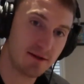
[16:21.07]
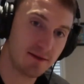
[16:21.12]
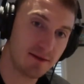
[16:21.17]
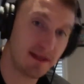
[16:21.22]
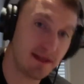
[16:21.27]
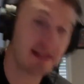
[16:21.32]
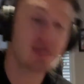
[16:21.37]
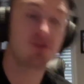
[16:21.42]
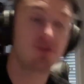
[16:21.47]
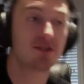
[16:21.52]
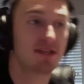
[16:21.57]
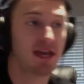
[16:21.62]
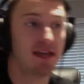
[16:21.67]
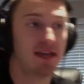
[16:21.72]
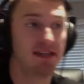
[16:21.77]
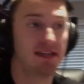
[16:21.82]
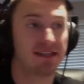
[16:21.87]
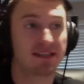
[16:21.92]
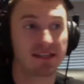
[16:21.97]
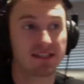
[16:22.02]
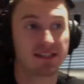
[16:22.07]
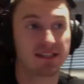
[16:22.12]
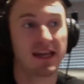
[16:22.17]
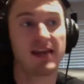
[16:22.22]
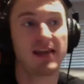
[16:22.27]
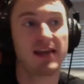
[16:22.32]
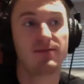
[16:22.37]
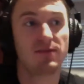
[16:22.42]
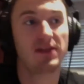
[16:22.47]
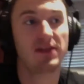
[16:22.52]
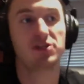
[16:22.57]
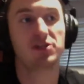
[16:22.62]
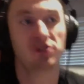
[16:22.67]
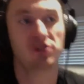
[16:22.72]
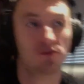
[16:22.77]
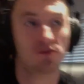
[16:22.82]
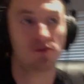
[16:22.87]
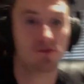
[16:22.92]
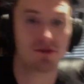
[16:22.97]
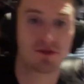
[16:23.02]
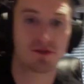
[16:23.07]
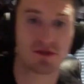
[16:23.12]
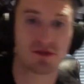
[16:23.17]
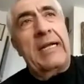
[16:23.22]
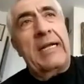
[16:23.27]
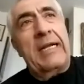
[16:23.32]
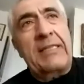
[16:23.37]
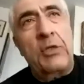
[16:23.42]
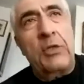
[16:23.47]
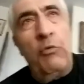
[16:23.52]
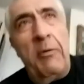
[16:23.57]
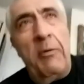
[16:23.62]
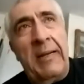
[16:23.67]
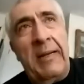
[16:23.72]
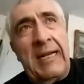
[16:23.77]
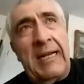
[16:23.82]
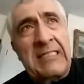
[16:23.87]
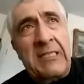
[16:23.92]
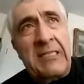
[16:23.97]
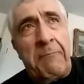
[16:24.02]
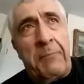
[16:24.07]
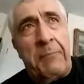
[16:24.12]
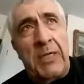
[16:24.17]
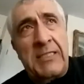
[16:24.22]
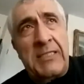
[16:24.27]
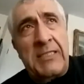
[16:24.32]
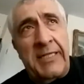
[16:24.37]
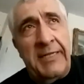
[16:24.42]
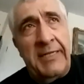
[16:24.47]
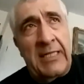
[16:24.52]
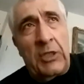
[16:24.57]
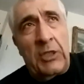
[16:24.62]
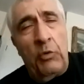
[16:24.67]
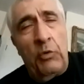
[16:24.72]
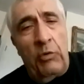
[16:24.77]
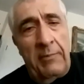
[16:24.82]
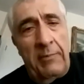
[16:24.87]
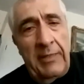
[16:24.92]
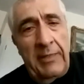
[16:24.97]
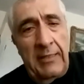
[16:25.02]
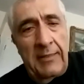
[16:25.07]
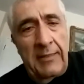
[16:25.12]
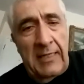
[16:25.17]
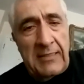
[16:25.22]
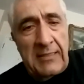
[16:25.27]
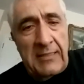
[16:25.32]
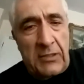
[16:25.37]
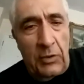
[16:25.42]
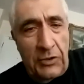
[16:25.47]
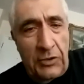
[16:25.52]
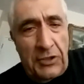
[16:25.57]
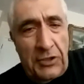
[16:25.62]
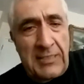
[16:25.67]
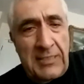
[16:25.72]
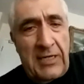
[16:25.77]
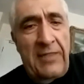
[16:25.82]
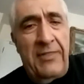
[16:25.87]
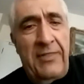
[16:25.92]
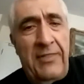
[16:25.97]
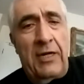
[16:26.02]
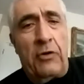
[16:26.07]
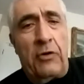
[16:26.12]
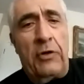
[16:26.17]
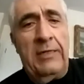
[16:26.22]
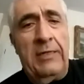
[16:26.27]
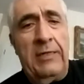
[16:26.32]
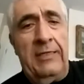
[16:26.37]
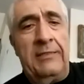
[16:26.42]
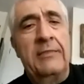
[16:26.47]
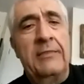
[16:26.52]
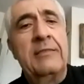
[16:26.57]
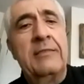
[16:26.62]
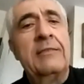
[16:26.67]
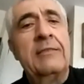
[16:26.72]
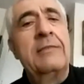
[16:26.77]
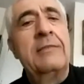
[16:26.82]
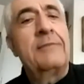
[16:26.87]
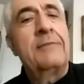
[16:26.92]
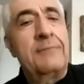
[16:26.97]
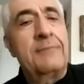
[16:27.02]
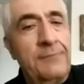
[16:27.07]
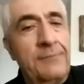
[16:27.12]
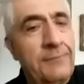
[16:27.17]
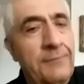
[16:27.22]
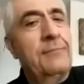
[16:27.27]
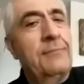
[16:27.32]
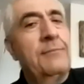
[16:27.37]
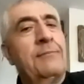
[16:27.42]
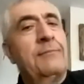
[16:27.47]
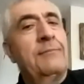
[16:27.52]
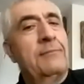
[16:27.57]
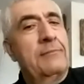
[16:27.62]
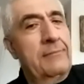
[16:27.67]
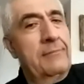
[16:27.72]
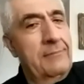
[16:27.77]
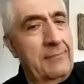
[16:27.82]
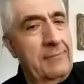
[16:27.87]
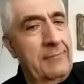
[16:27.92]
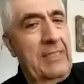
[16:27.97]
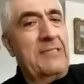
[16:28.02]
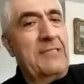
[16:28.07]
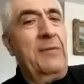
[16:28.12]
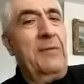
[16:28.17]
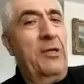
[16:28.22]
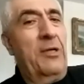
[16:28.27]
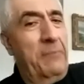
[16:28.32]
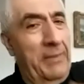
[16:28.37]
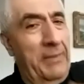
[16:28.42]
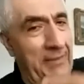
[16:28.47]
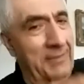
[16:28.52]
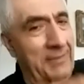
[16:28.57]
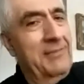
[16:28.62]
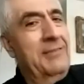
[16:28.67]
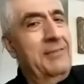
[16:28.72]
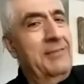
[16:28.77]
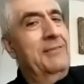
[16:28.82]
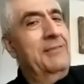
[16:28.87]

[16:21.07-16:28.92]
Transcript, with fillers: Like you say, it's the same issues. at the woman as a person, not the woman. There's solutions right there already. That's my opinion.